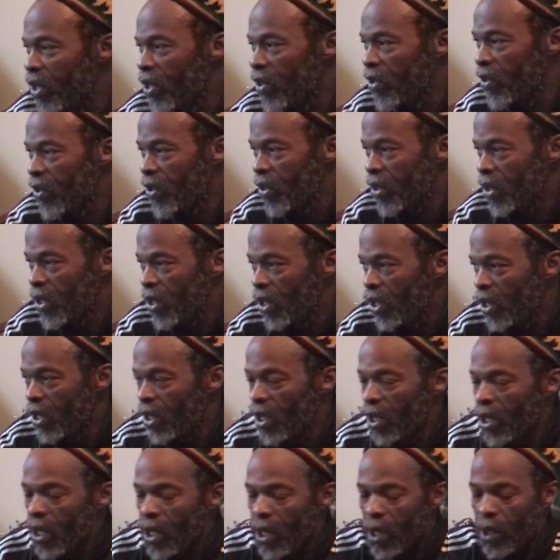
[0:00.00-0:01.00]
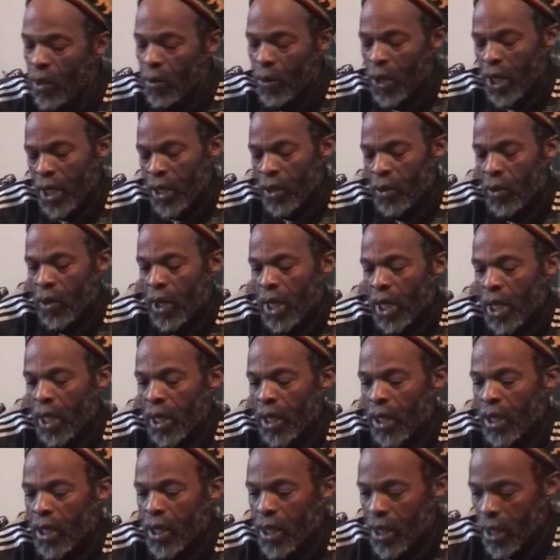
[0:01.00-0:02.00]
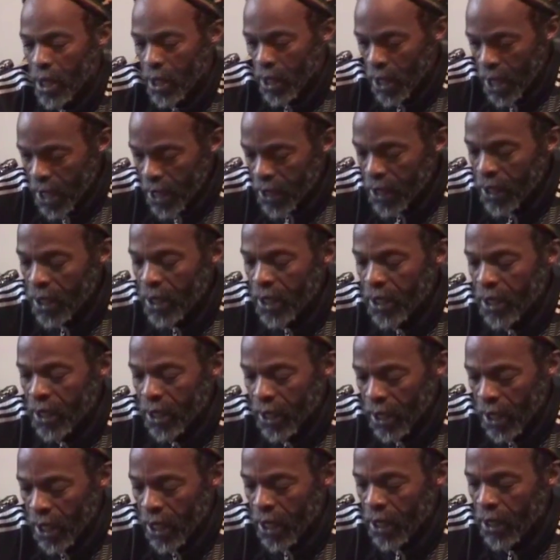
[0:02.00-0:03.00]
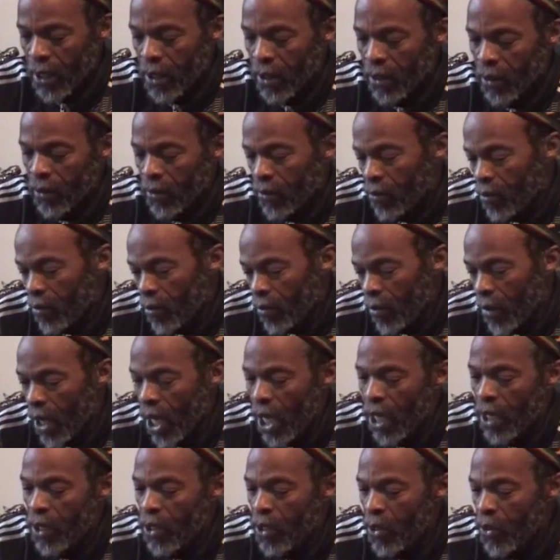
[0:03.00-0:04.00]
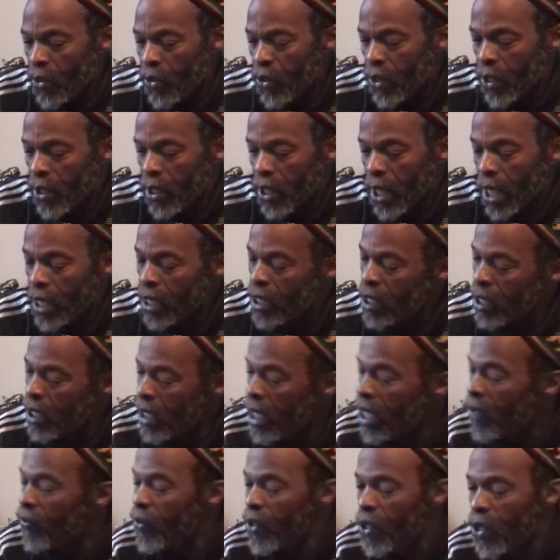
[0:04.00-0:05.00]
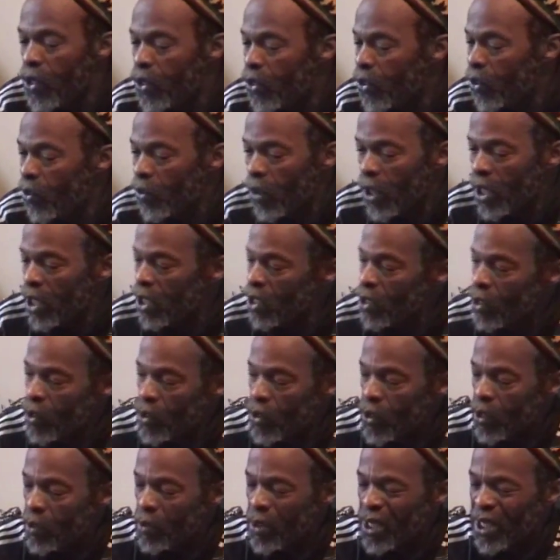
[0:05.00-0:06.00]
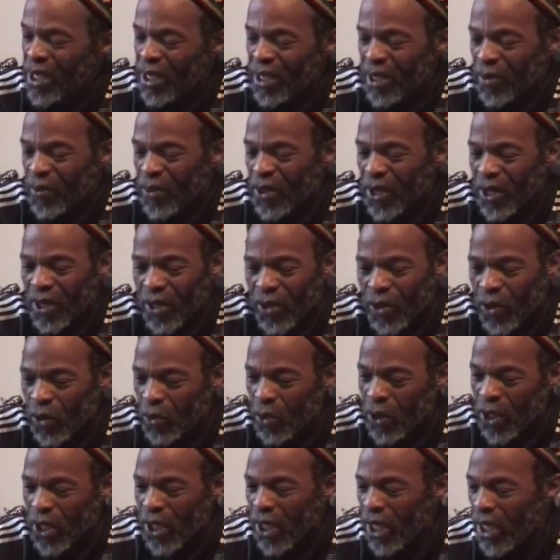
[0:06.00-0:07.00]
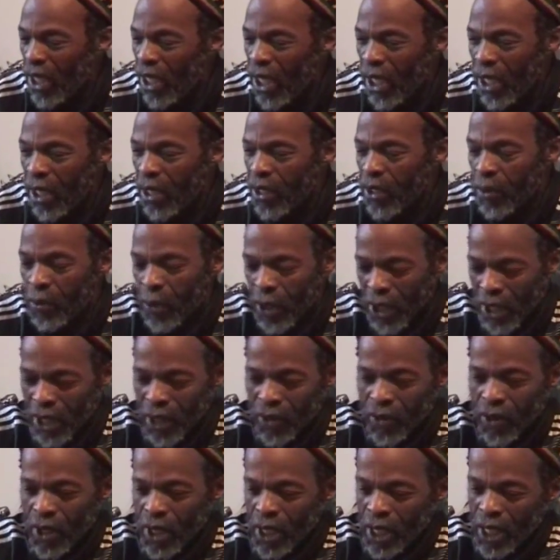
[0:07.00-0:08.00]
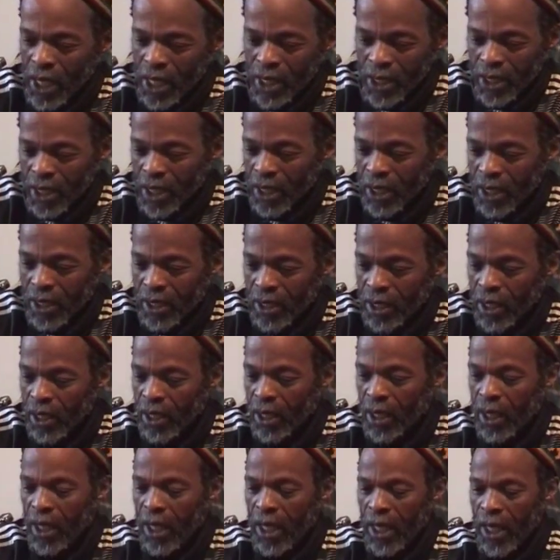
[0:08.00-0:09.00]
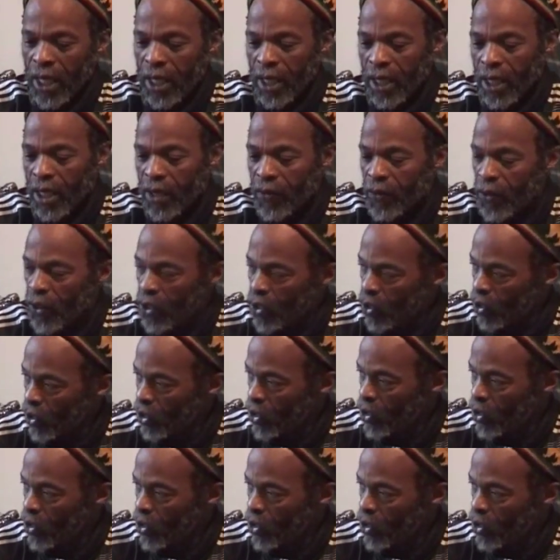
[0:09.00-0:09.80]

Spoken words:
is. But anyway, the internet again, I use it. I never used to want to use it because I'm saying too much technology, but I realized, like I say, it leaves you no